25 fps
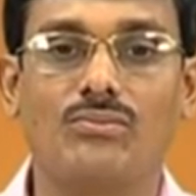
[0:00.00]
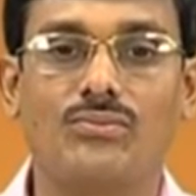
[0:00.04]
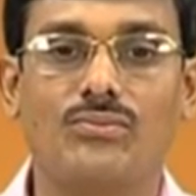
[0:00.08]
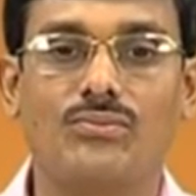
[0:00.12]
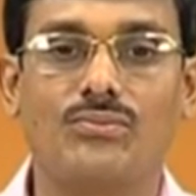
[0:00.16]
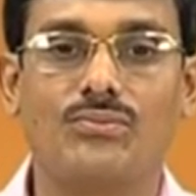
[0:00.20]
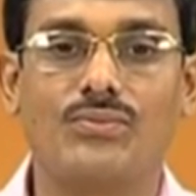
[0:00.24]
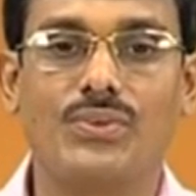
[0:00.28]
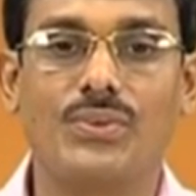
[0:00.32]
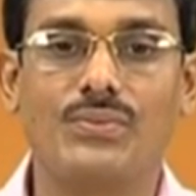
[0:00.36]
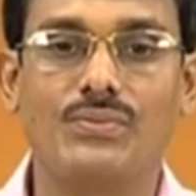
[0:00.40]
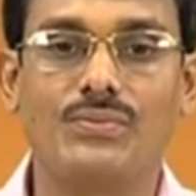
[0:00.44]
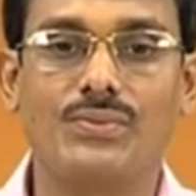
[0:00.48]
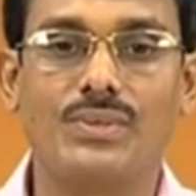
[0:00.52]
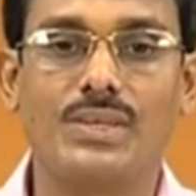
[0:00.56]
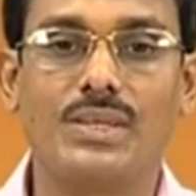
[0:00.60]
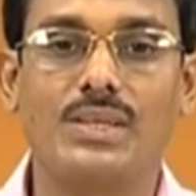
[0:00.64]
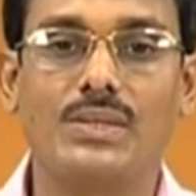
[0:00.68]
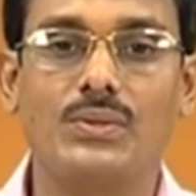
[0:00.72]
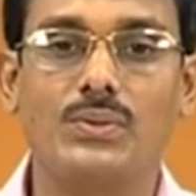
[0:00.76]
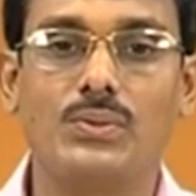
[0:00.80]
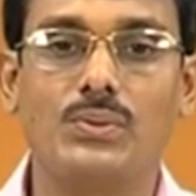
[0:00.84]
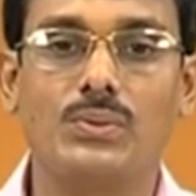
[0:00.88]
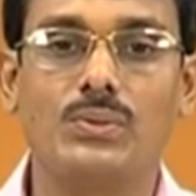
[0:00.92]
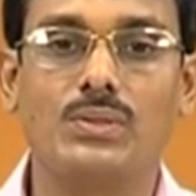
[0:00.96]
50
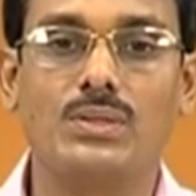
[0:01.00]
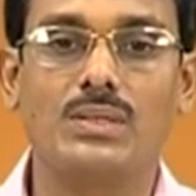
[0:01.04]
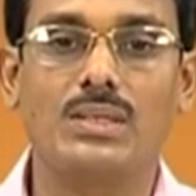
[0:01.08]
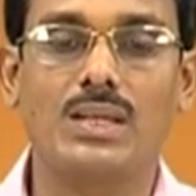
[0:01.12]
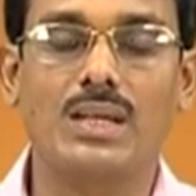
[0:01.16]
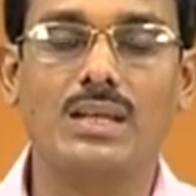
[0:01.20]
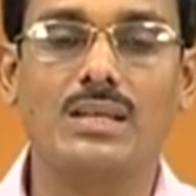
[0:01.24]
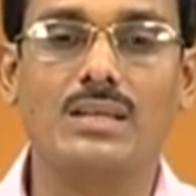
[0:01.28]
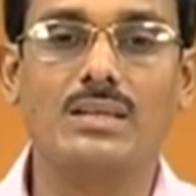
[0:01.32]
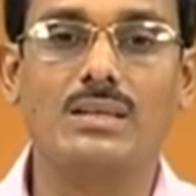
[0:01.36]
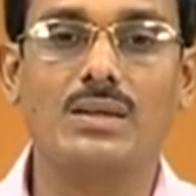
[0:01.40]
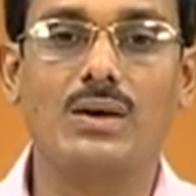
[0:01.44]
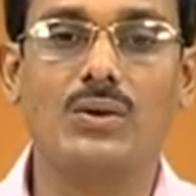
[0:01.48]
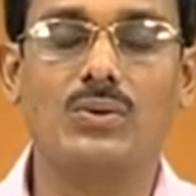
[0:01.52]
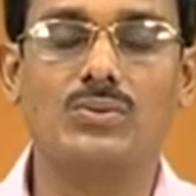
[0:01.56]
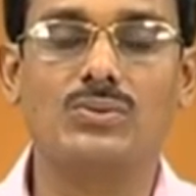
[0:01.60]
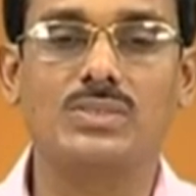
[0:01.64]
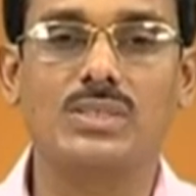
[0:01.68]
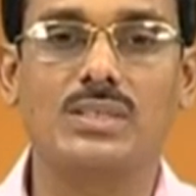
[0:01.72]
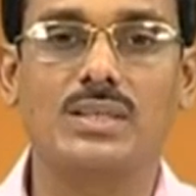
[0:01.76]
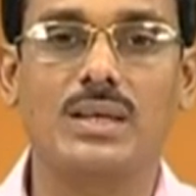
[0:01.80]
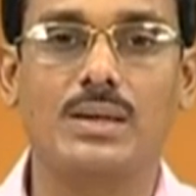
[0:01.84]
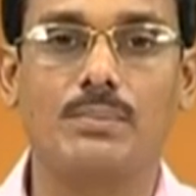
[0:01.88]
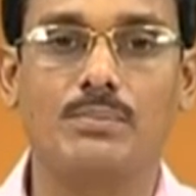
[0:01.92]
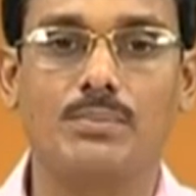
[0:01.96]
to
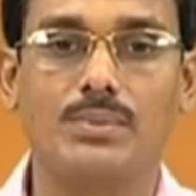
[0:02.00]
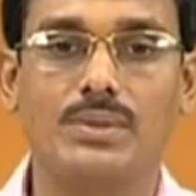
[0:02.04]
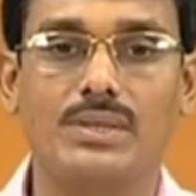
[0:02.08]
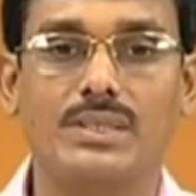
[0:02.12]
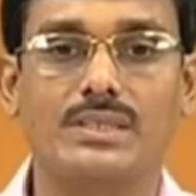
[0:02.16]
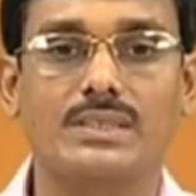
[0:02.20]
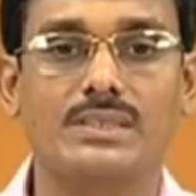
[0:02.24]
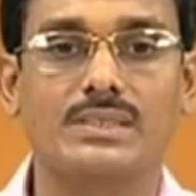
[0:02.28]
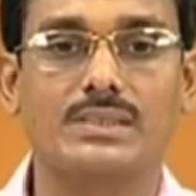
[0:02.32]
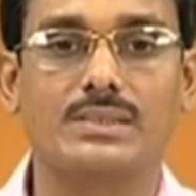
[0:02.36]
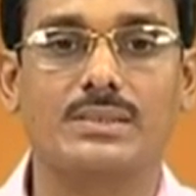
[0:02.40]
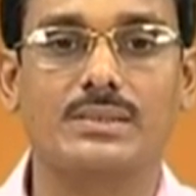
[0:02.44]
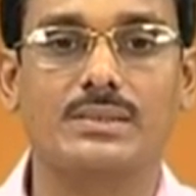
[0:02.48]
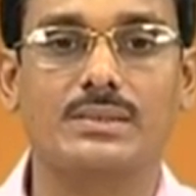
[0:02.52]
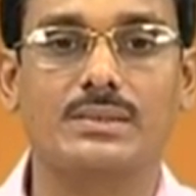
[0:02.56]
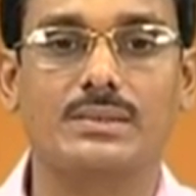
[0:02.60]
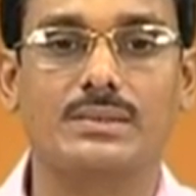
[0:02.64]
10,000 amperes,